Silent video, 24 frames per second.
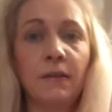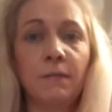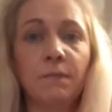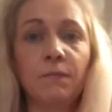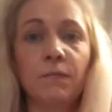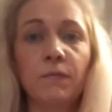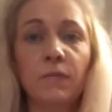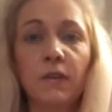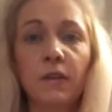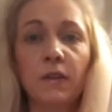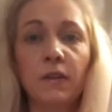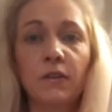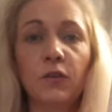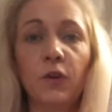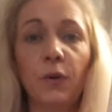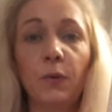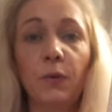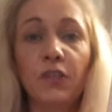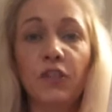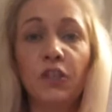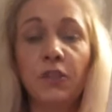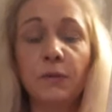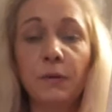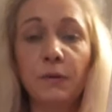So I want you
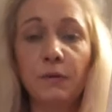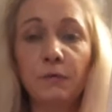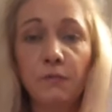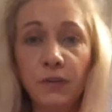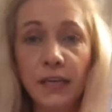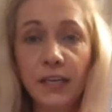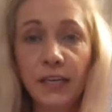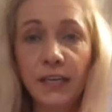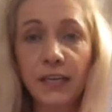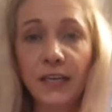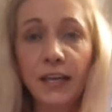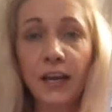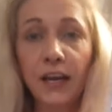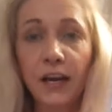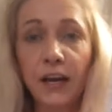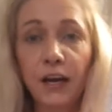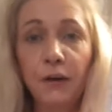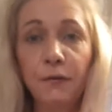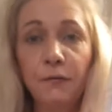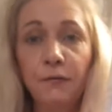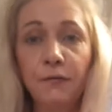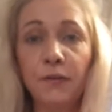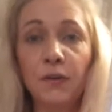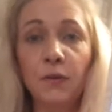to be really
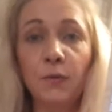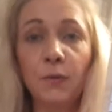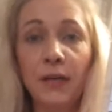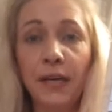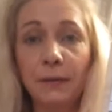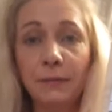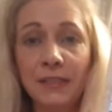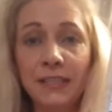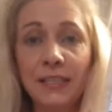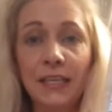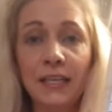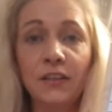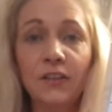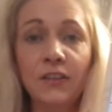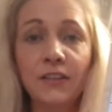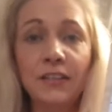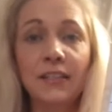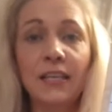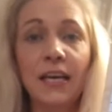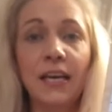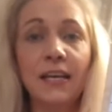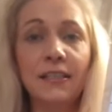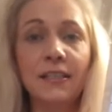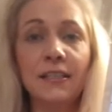careful when i have seen your
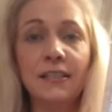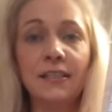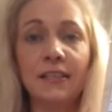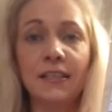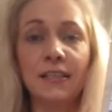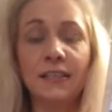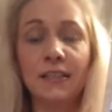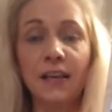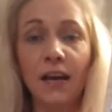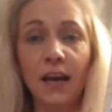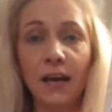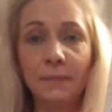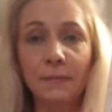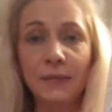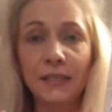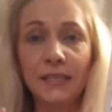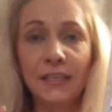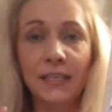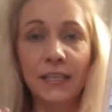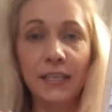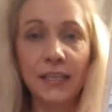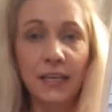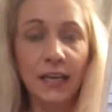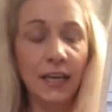sentences. I'm
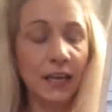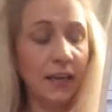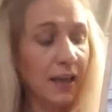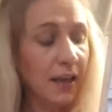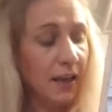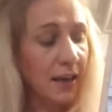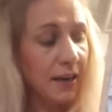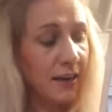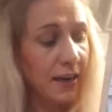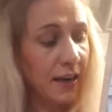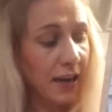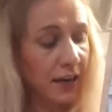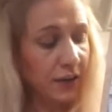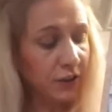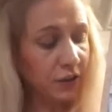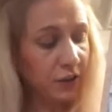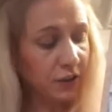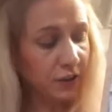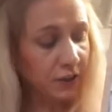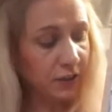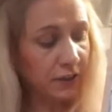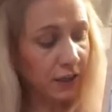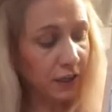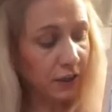seeing letters
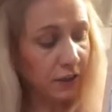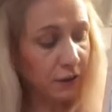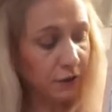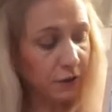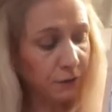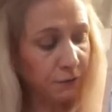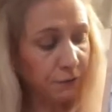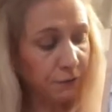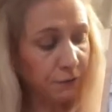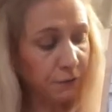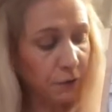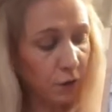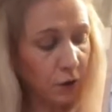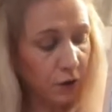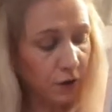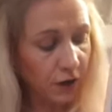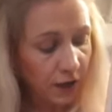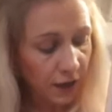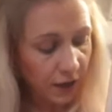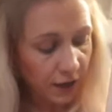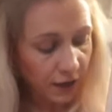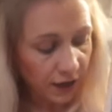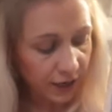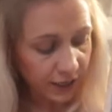that are the full,
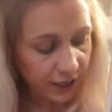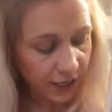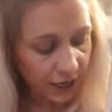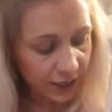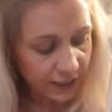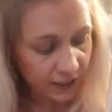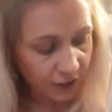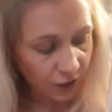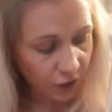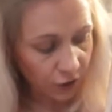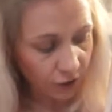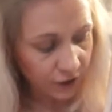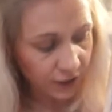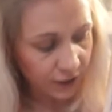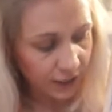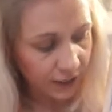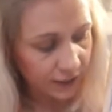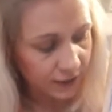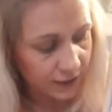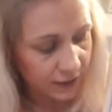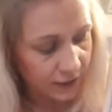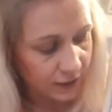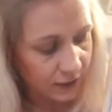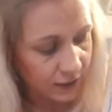like I saw
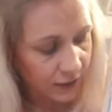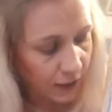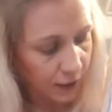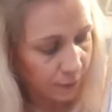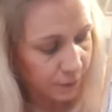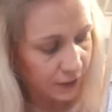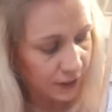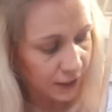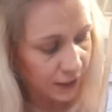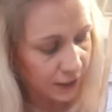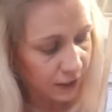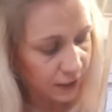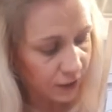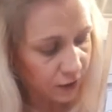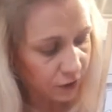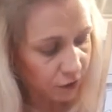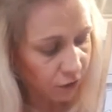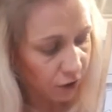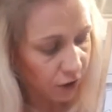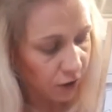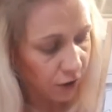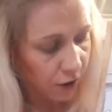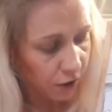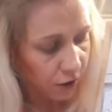this. this is wrong.